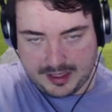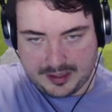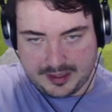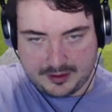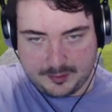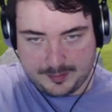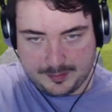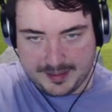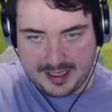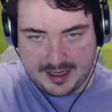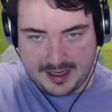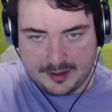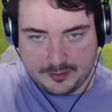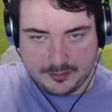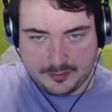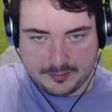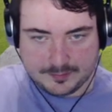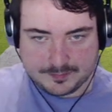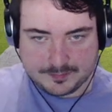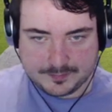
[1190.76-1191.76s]
that could be
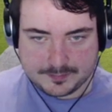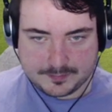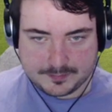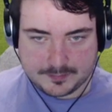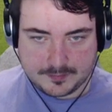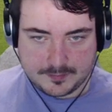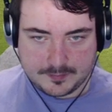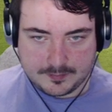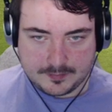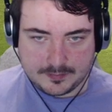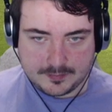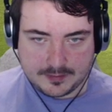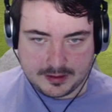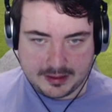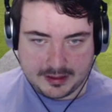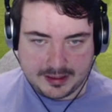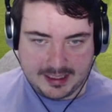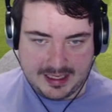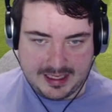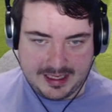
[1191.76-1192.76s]
out.
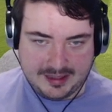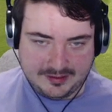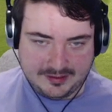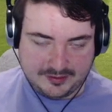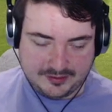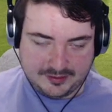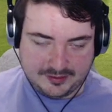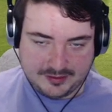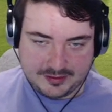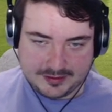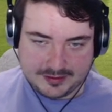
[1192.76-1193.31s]
And it is.